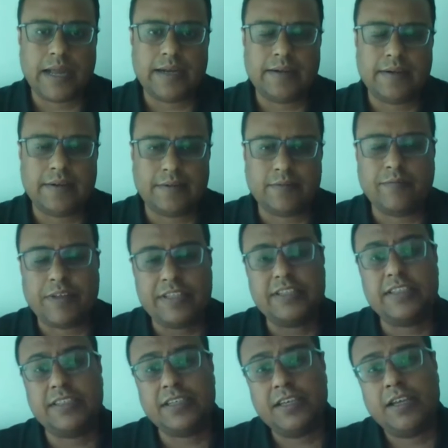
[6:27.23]
and
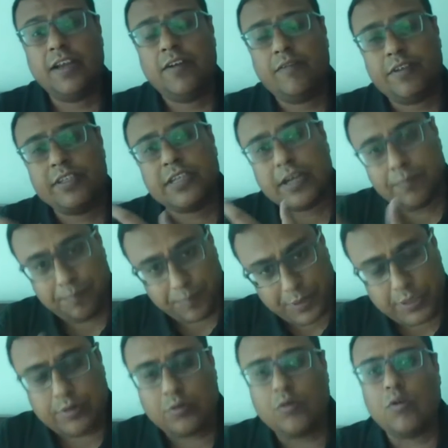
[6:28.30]
which
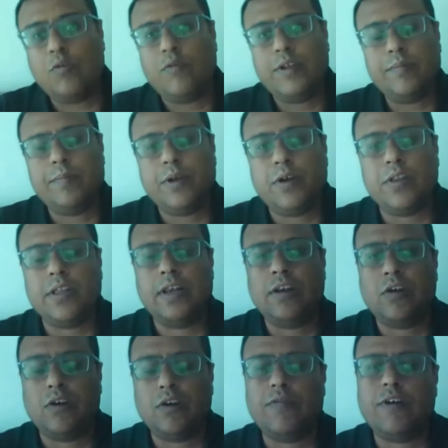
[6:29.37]
company to go with,
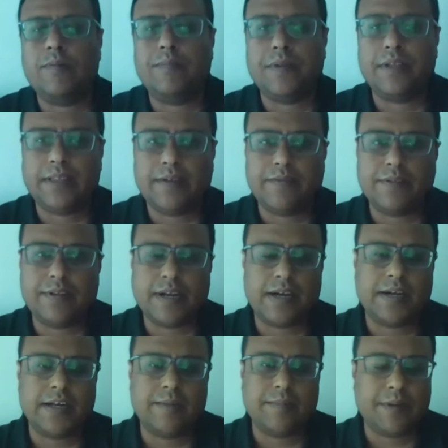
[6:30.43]
because a lot of companies have
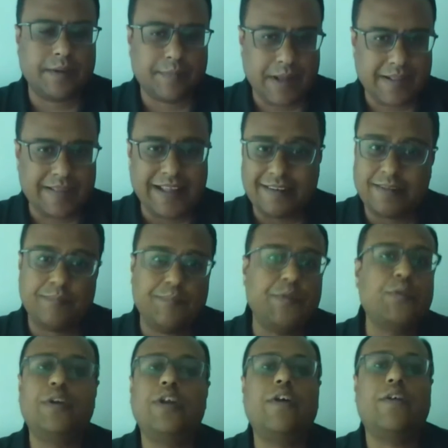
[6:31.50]
started coming up, and that's the
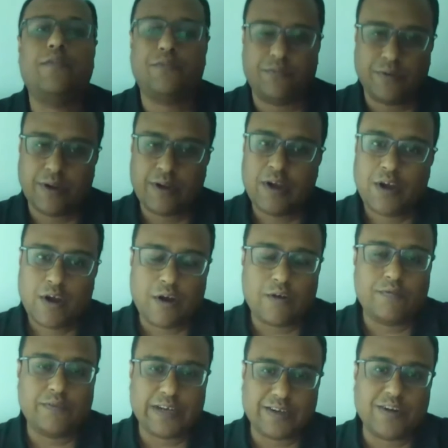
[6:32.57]
beauty of
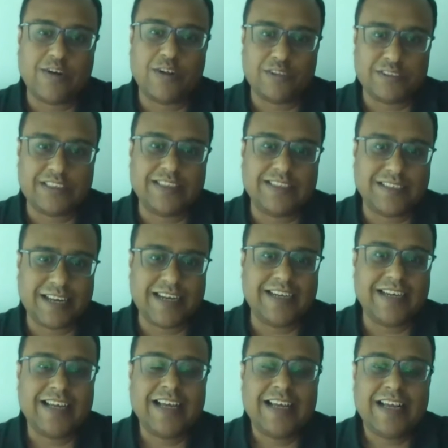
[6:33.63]
technology,
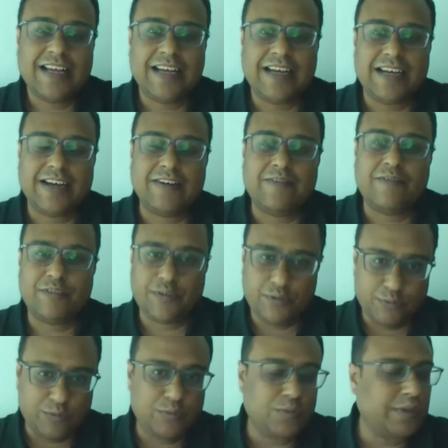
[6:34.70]
right?
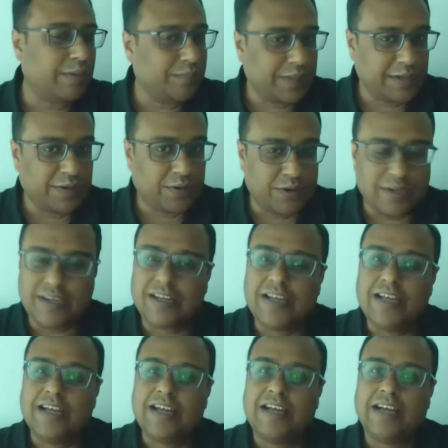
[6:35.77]
You do something good,
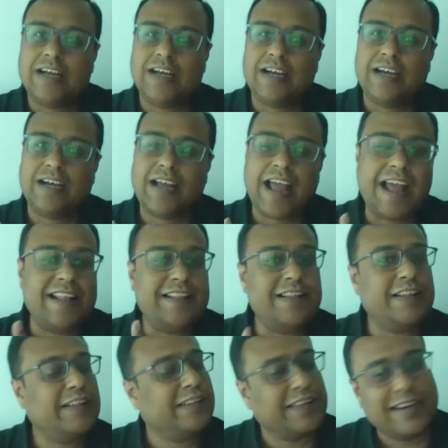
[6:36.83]

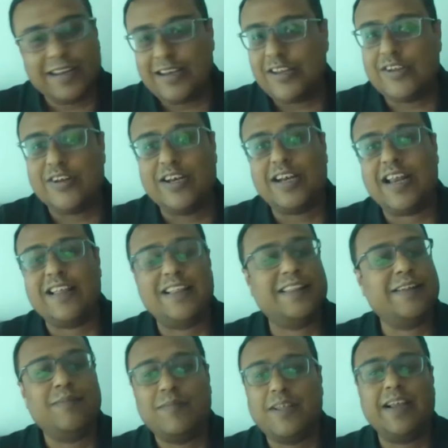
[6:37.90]
and suddenly you
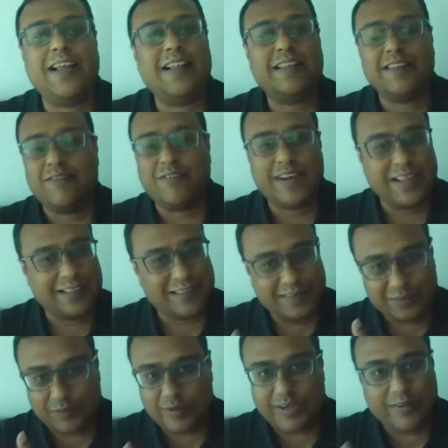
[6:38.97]
realize that someone else
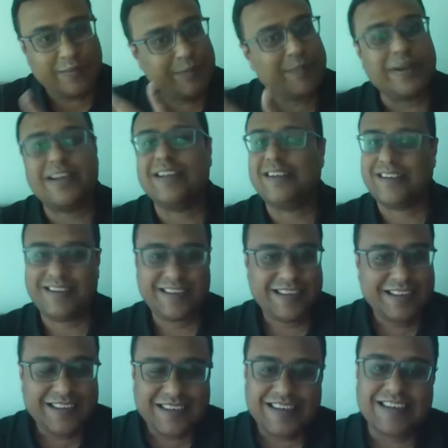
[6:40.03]
is doing even better.
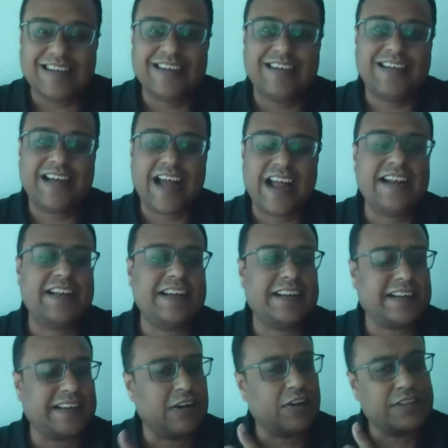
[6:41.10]
And
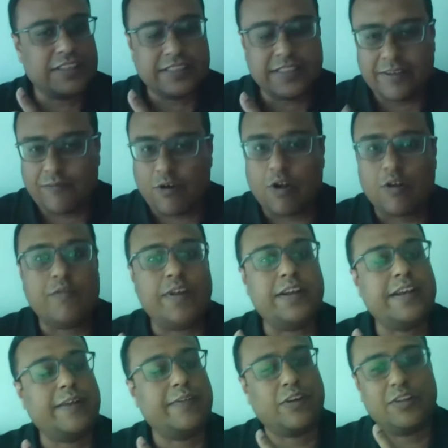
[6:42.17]
the technology is
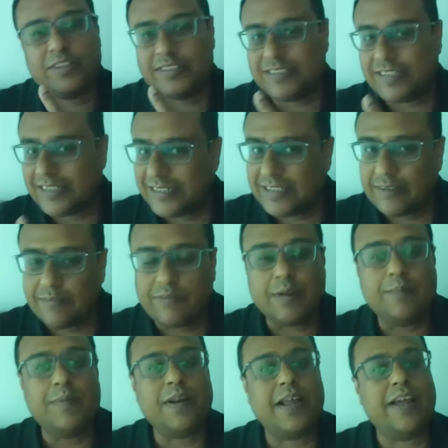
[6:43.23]
evolving, technology is getting
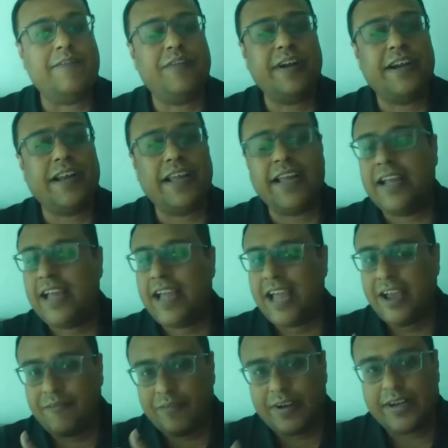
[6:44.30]
developed every day.
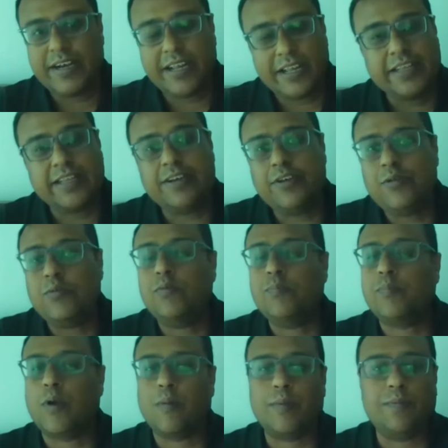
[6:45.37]
Every day, the
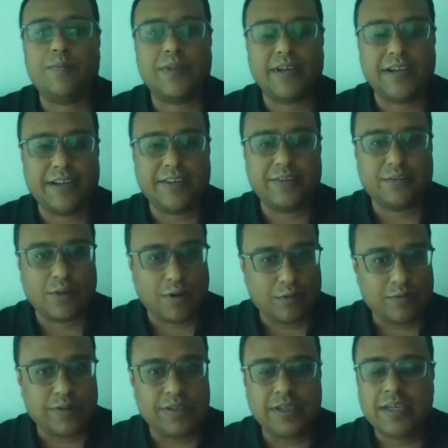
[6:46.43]
new problems are getting
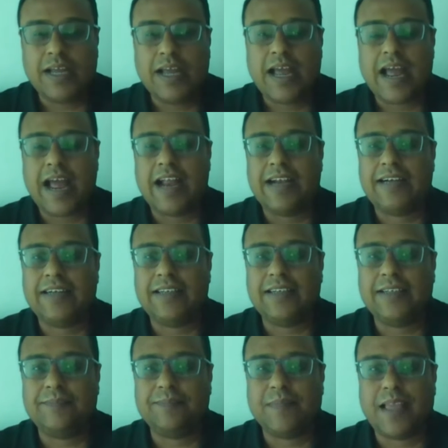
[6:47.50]
solved, and
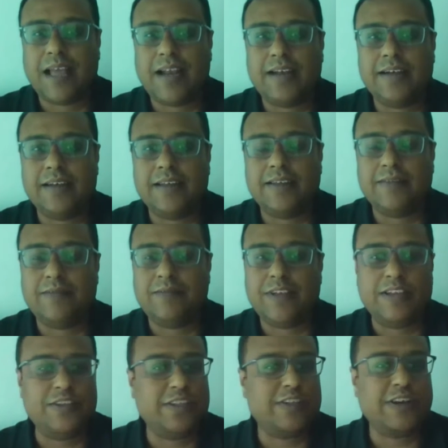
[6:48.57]

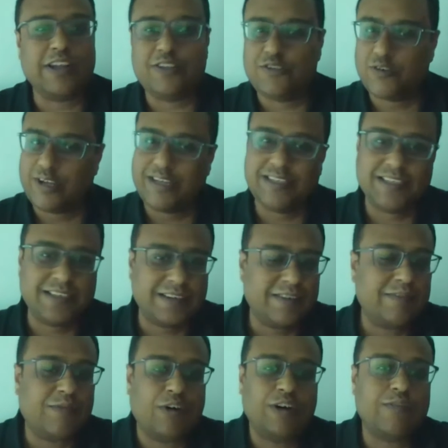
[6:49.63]
we are just enjoying
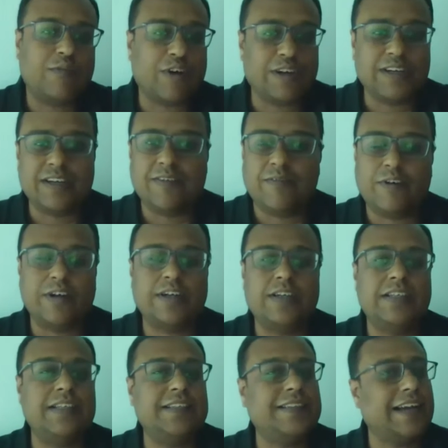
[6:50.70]

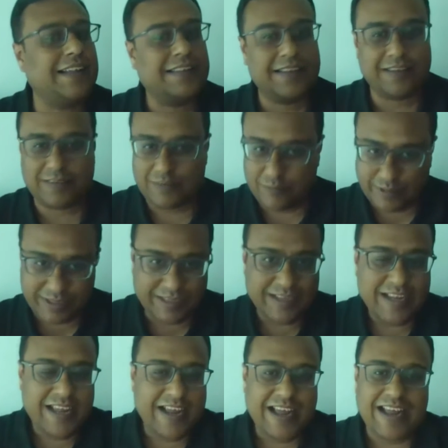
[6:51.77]
what these guys are
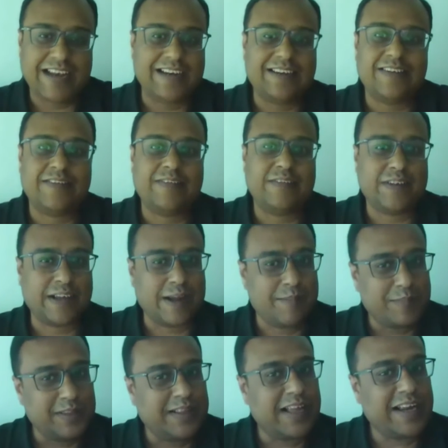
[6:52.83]
doing. And
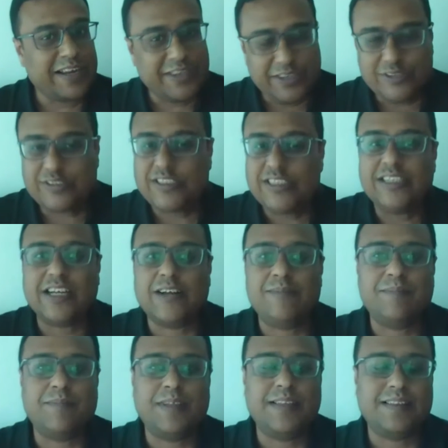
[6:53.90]
companies like Intugine,
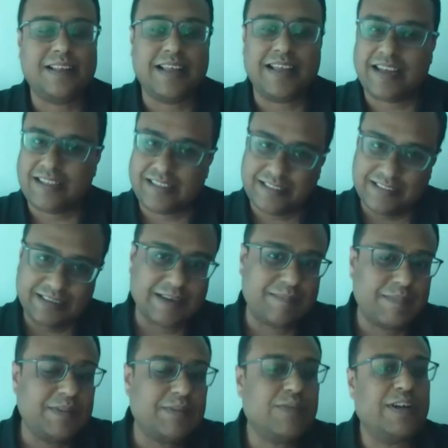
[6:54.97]
companies like other
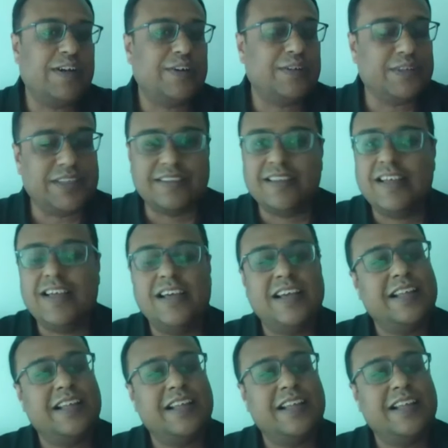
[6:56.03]
companies who are into this,